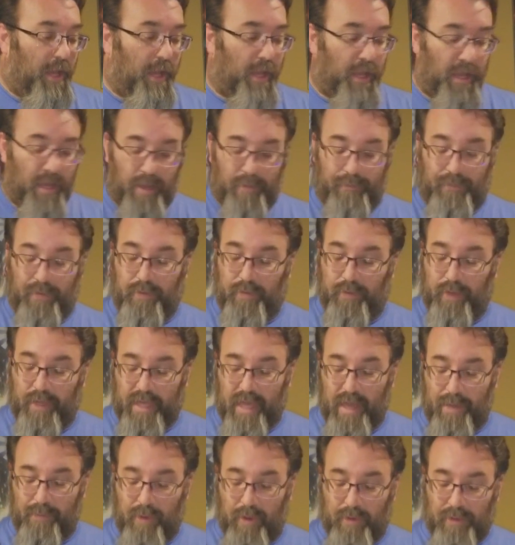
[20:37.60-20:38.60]
If you look
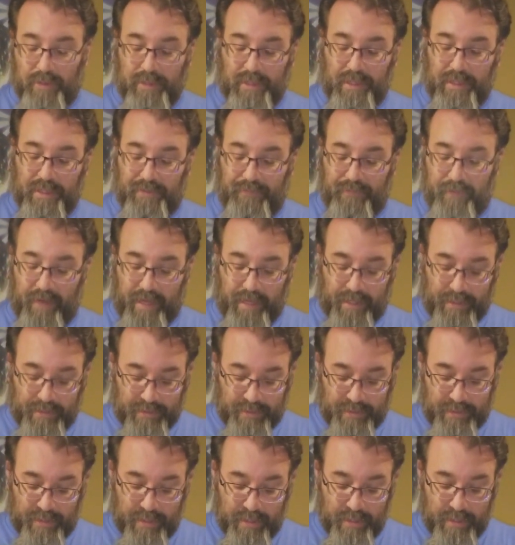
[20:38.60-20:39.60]
at most of these
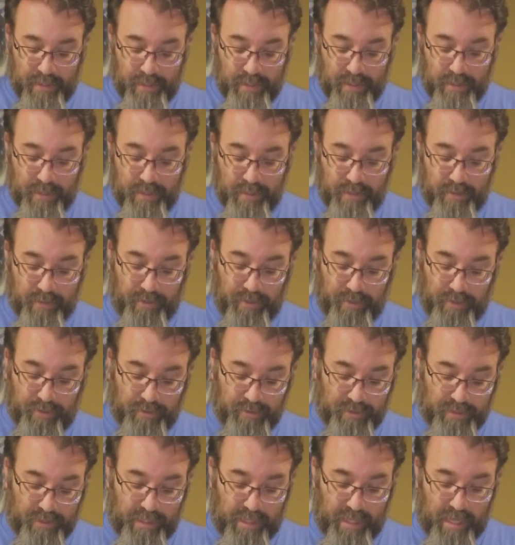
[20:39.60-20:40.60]
fans, they'll
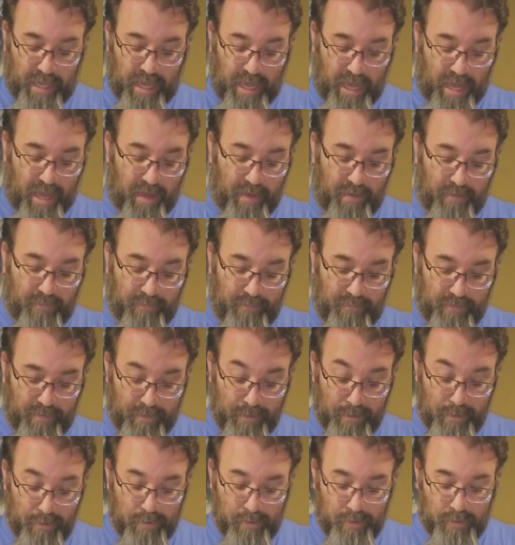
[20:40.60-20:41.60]
usually have,
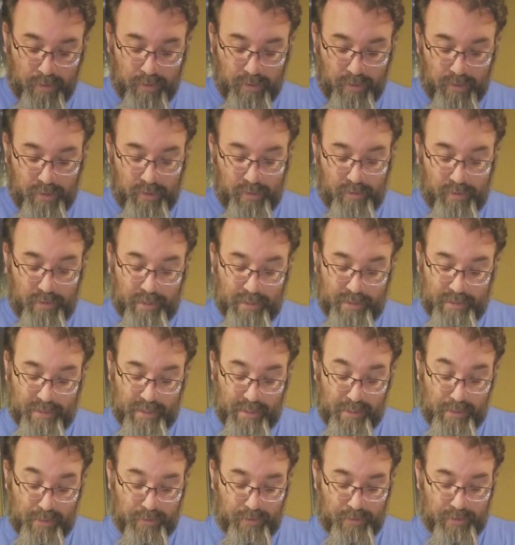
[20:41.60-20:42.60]
I say
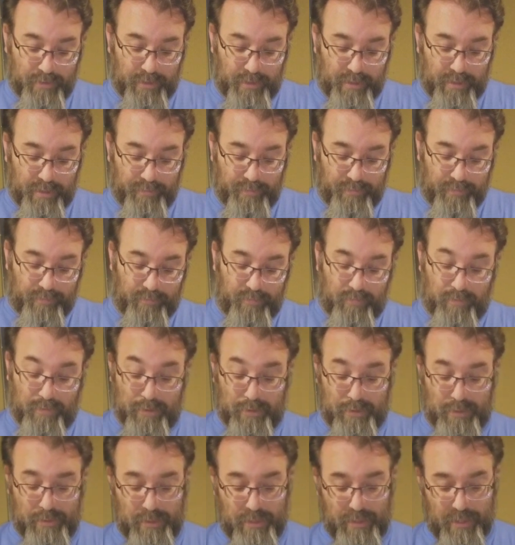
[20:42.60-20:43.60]
usually, of
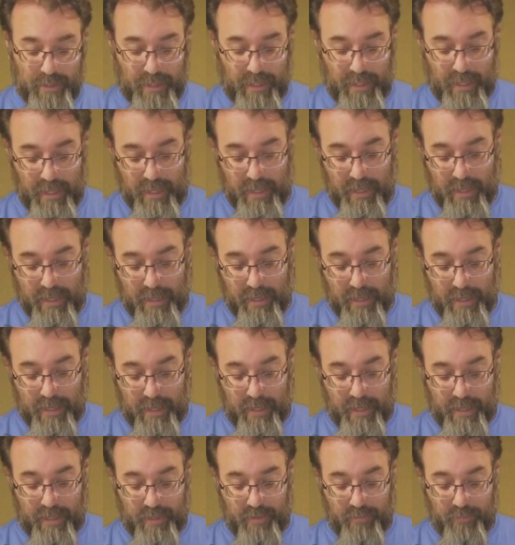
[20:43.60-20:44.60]
course,
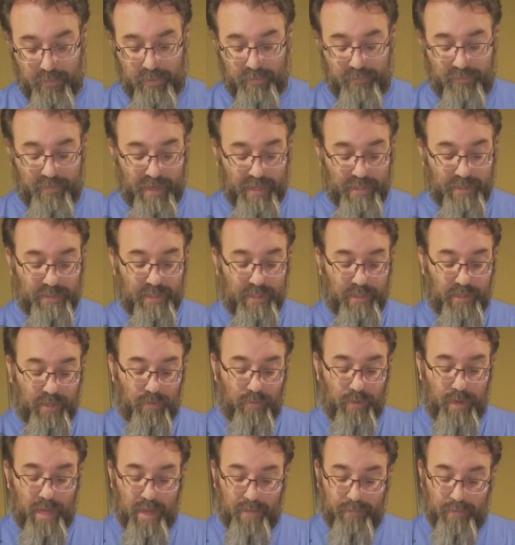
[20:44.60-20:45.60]
I get the one fans that
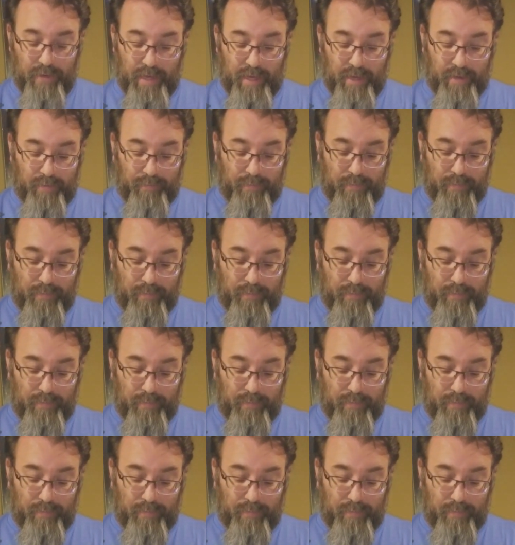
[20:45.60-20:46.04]
don't have it on them.